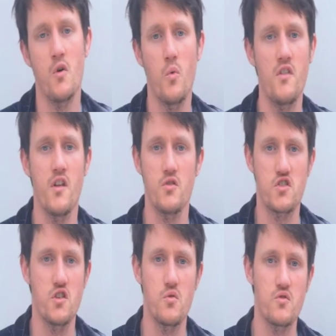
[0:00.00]
When those
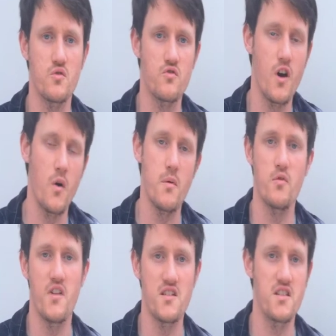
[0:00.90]
children grow up
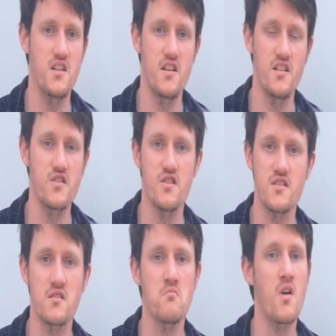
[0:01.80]
or they're
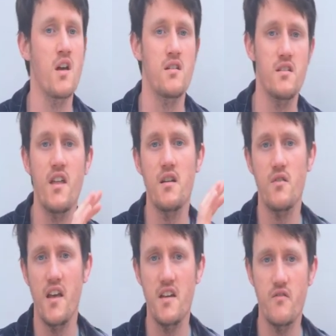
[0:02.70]
teenagers, they
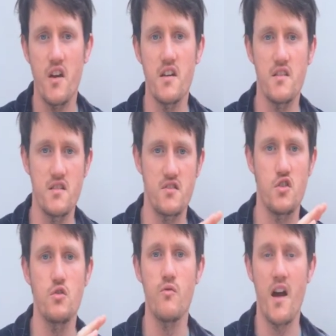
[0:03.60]
leave it. It's
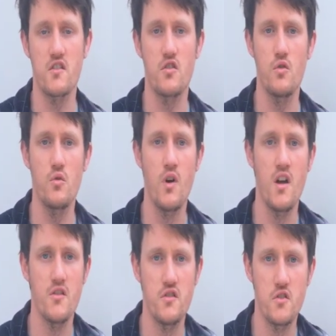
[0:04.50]
too radical,
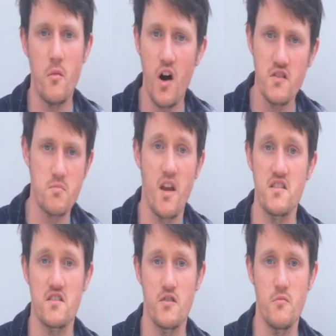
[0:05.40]
the demands
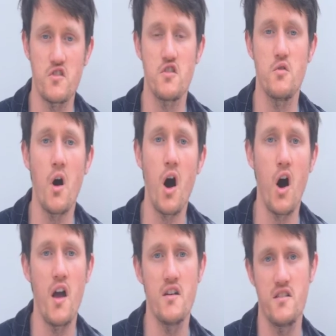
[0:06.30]
placed on them are too
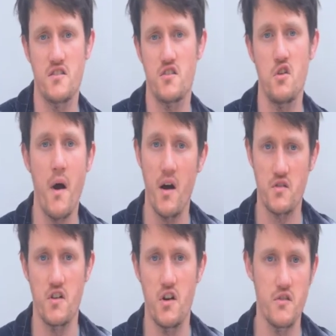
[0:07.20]
high, and it's too
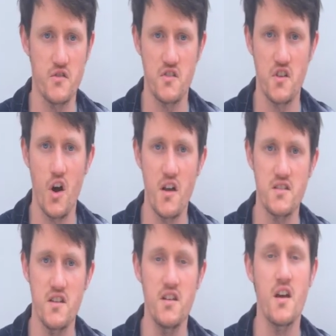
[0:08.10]
outside of
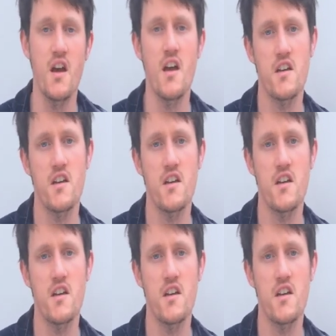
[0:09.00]
society.